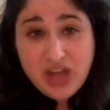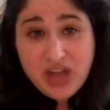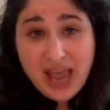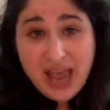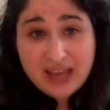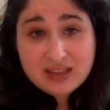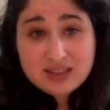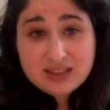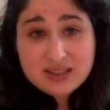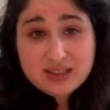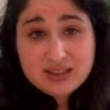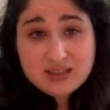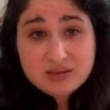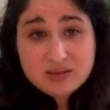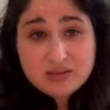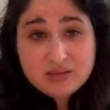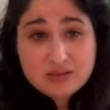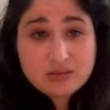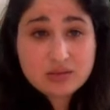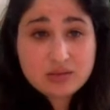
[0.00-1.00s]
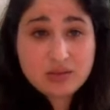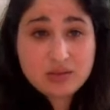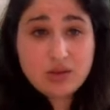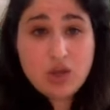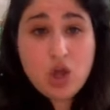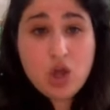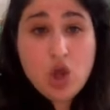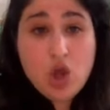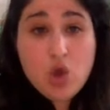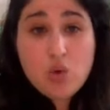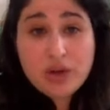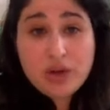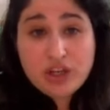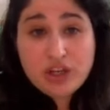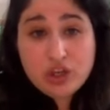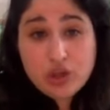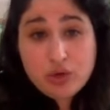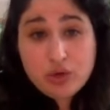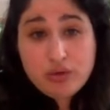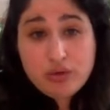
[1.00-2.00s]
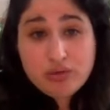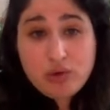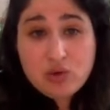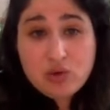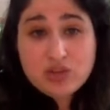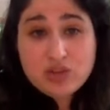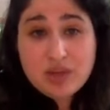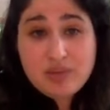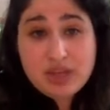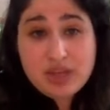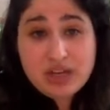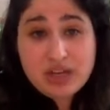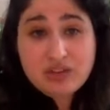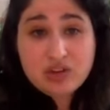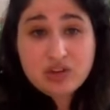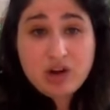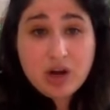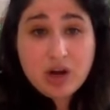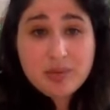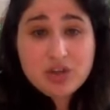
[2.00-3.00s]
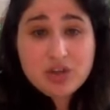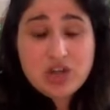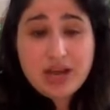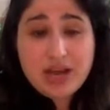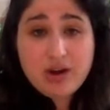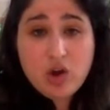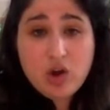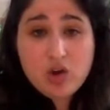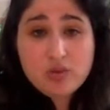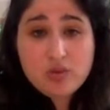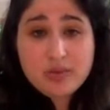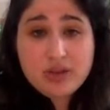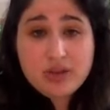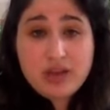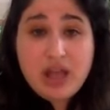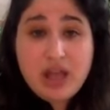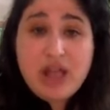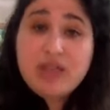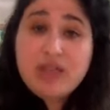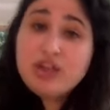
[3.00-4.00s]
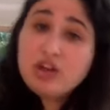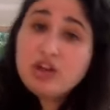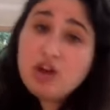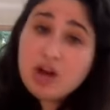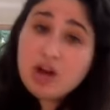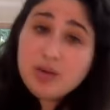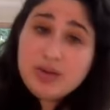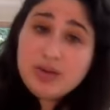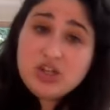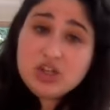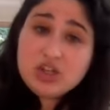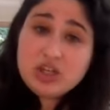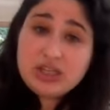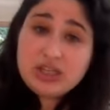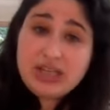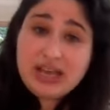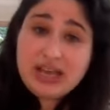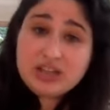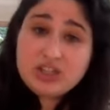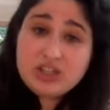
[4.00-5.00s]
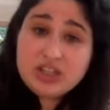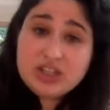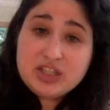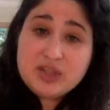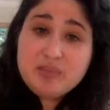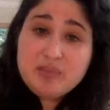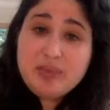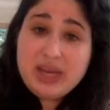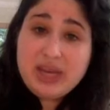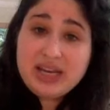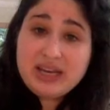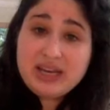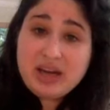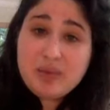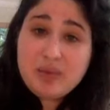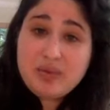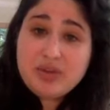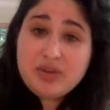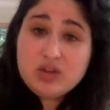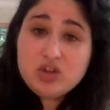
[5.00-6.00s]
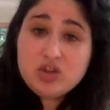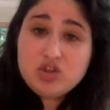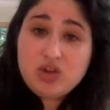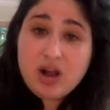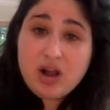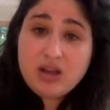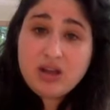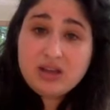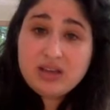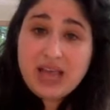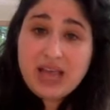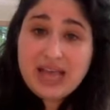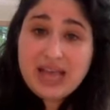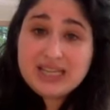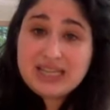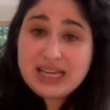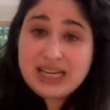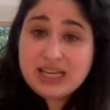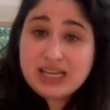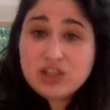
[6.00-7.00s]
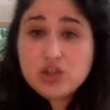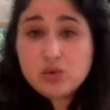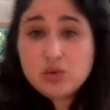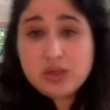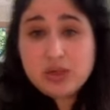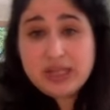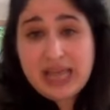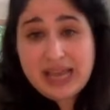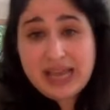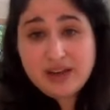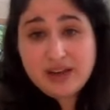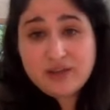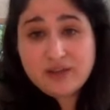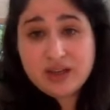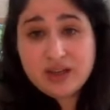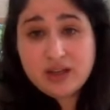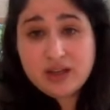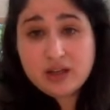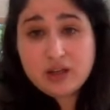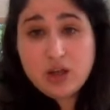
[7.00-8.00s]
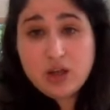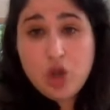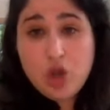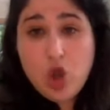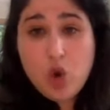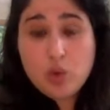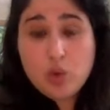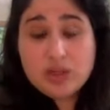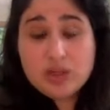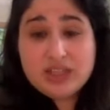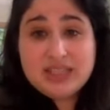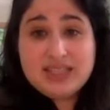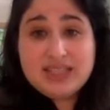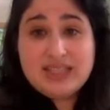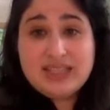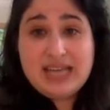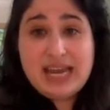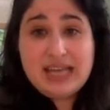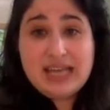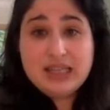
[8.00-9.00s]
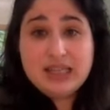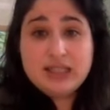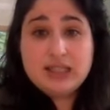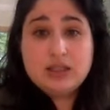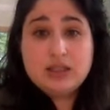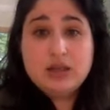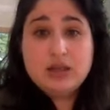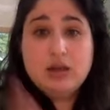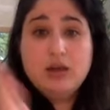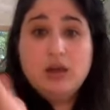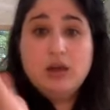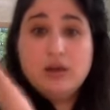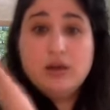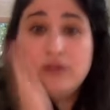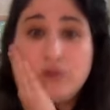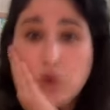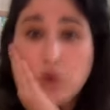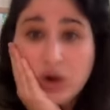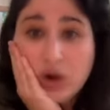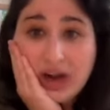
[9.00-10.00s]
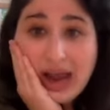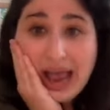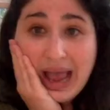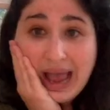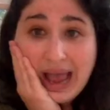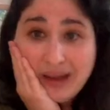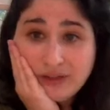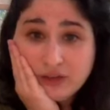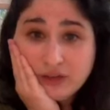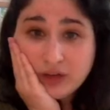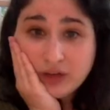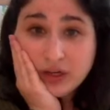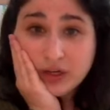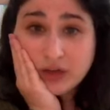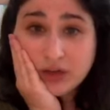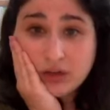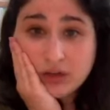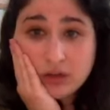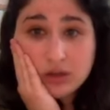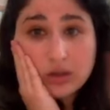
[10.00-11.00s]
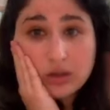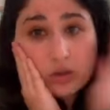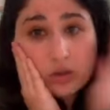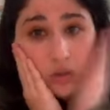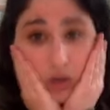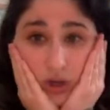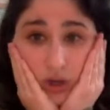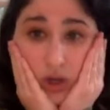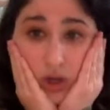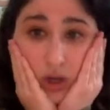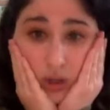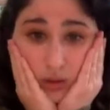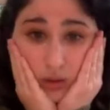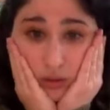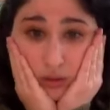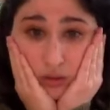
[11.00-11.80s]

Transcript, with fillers: next? When you throw something in the garbage at home, the garbage collectors pick it up in their truck and take it to a landfill where it stays forever. Oh no.